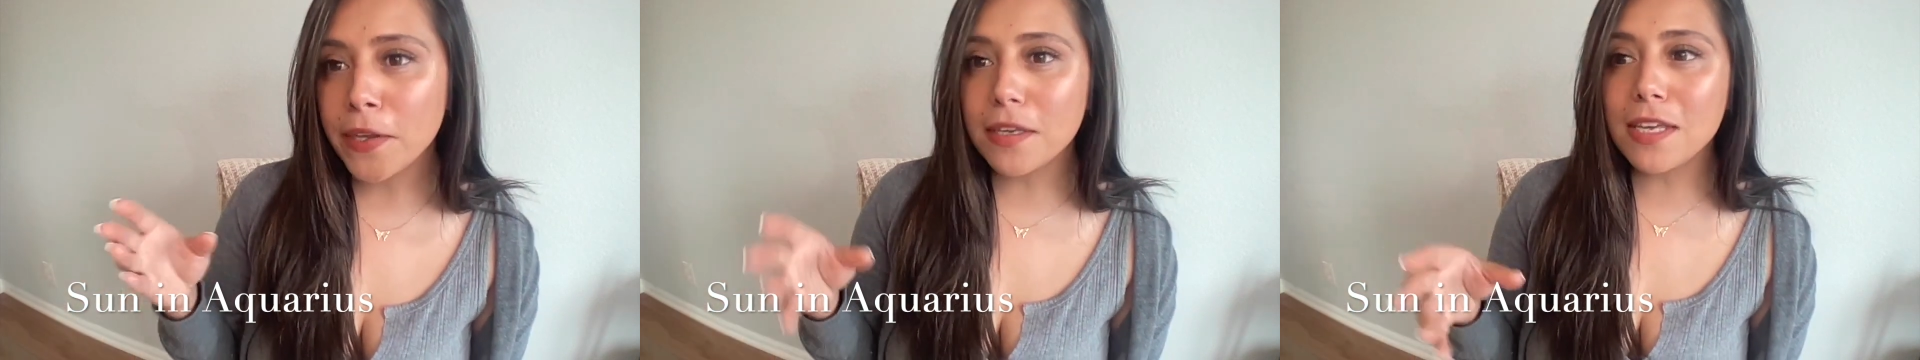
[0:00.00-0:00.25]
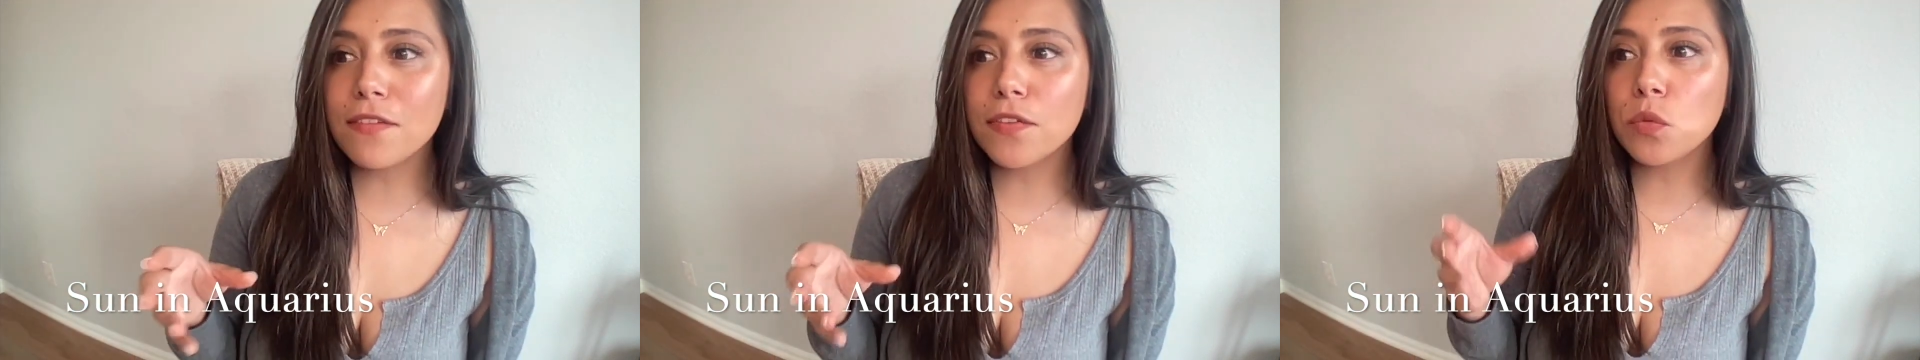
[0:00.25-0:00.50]

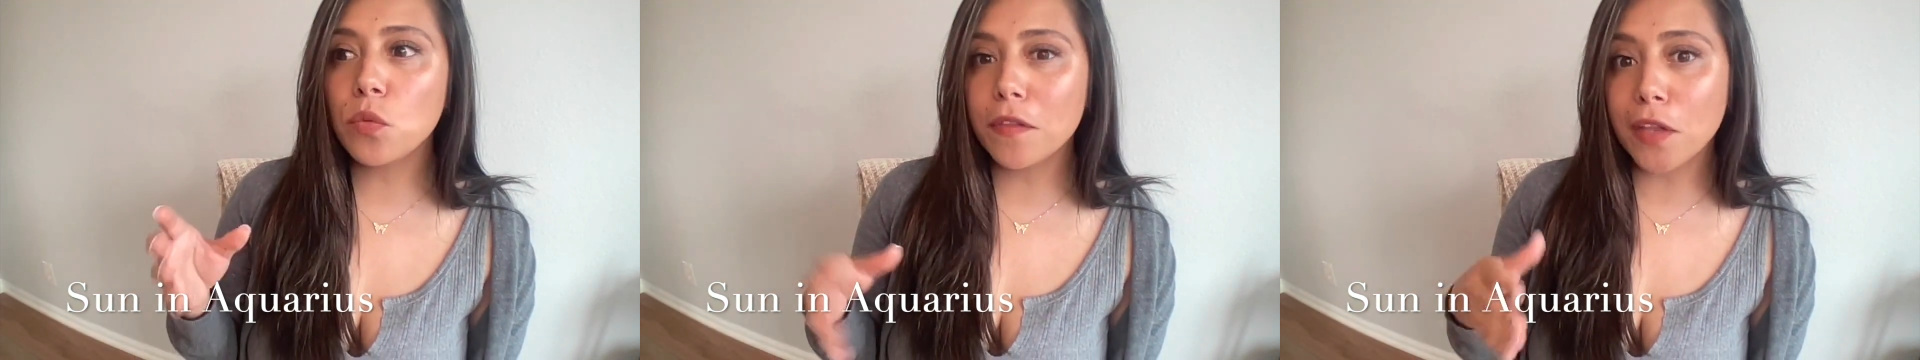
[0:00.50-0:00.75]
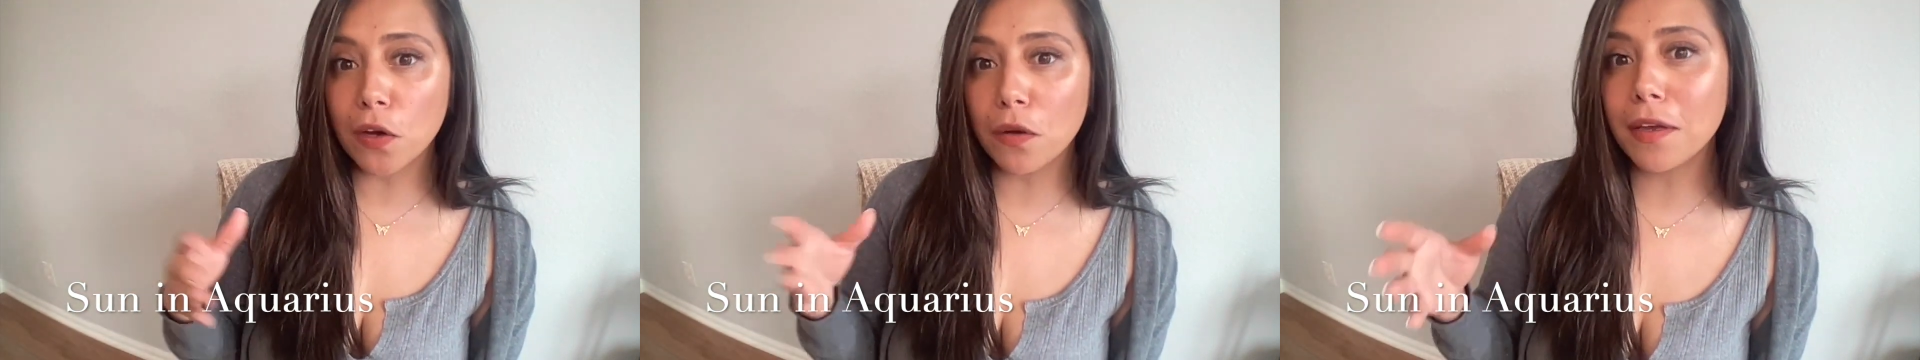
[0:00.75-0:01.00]
even when
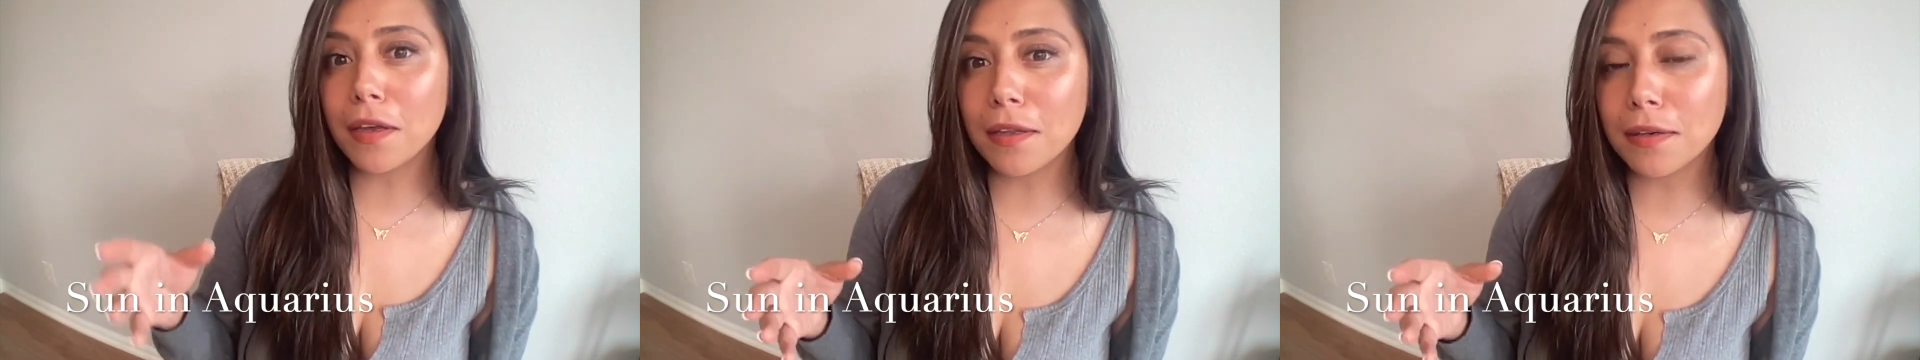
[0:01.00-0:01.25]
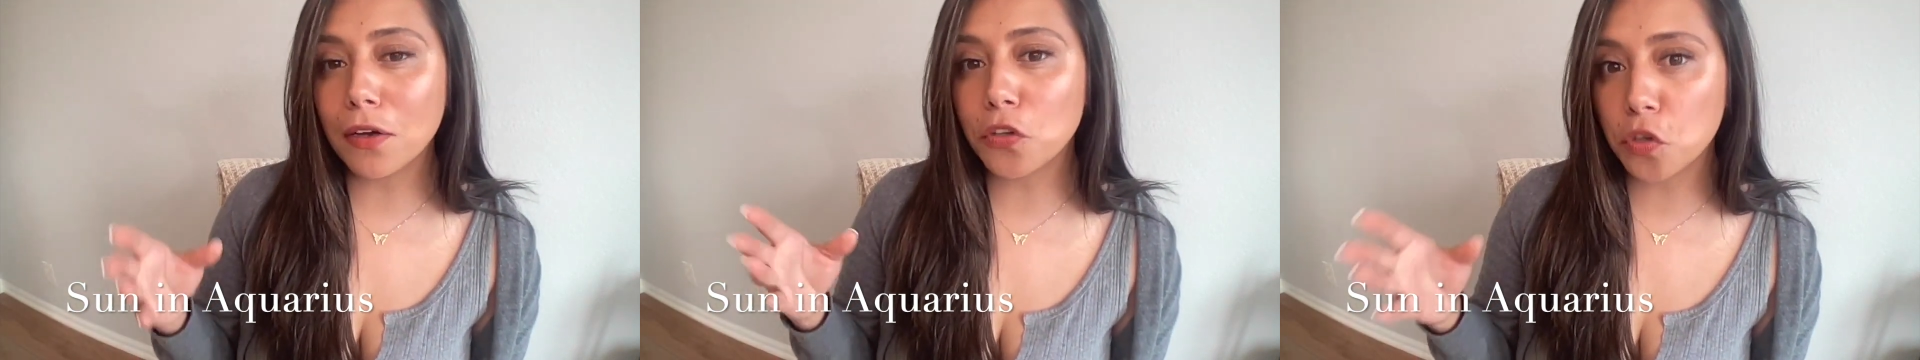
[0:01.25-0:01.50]
they are
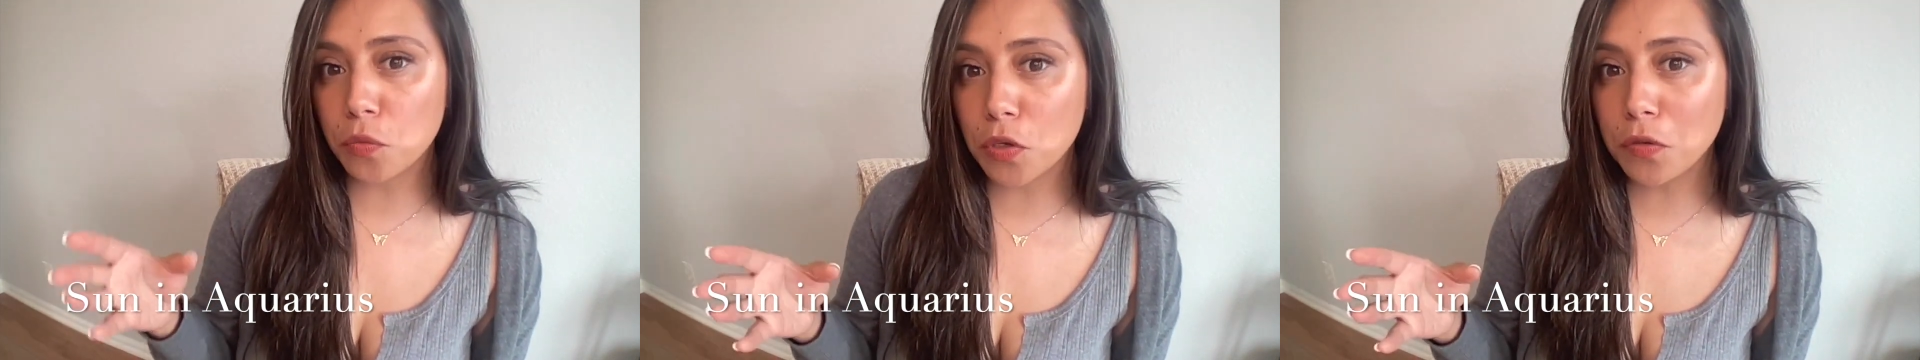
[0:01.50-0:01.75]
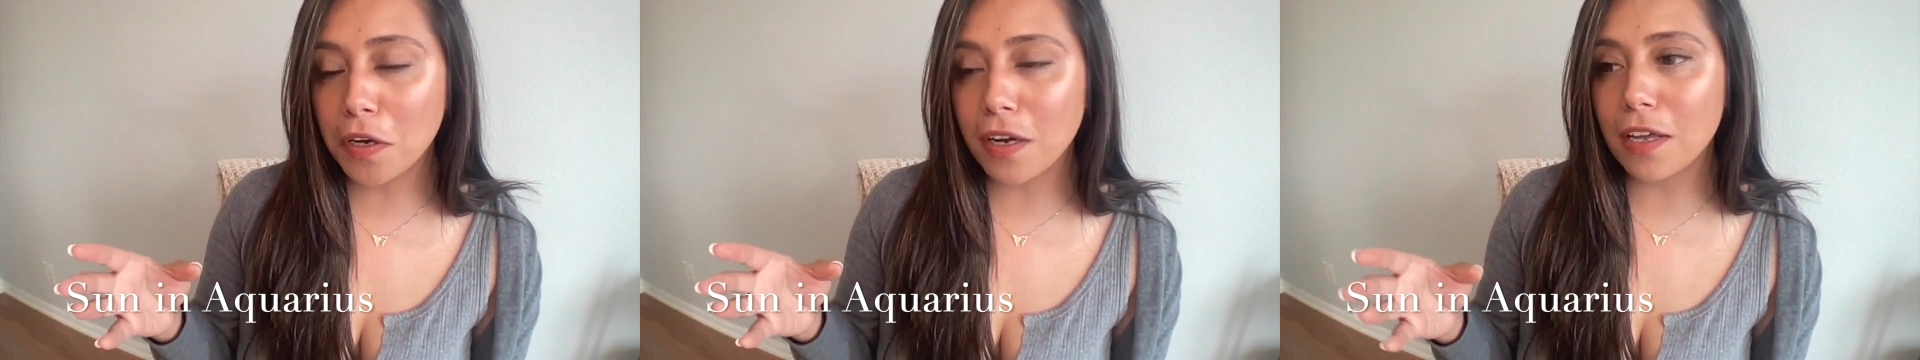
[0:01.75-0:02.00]
in a
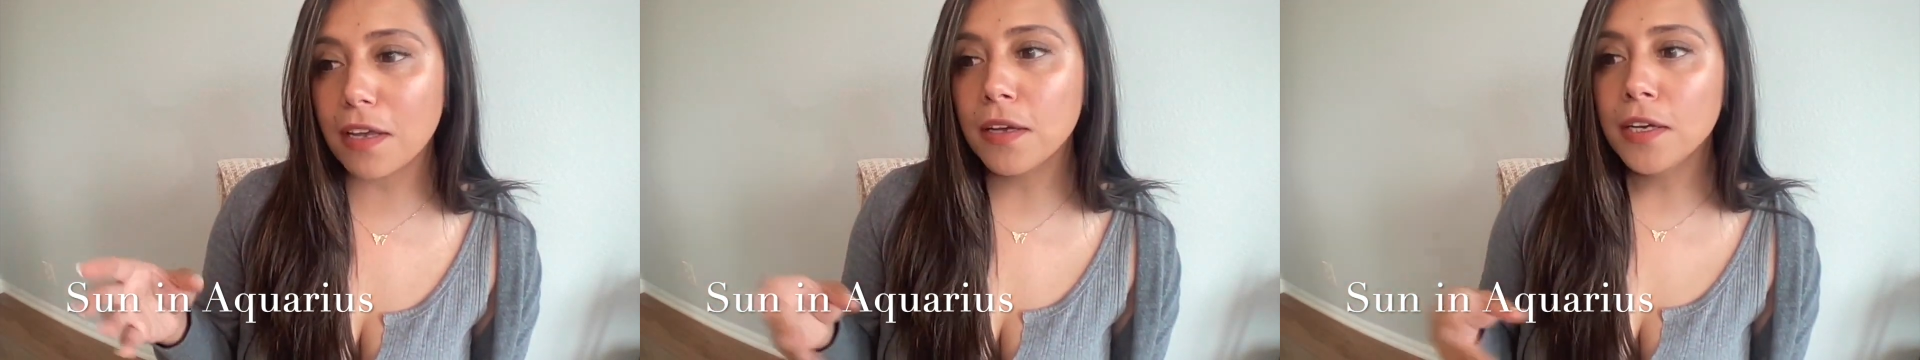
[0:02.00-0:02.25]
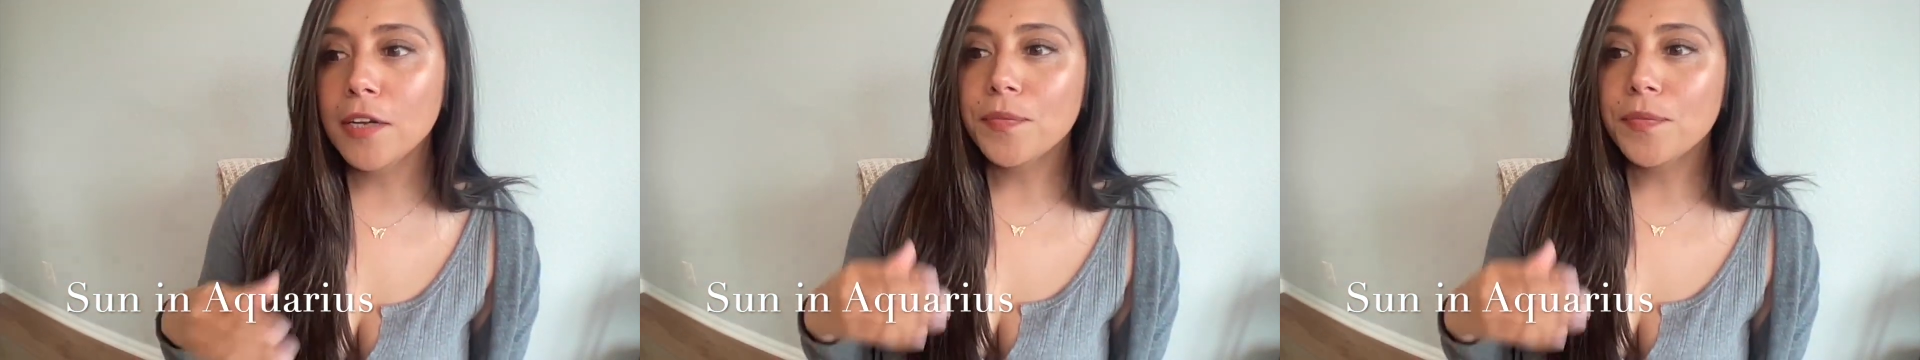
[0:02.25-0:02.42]
community.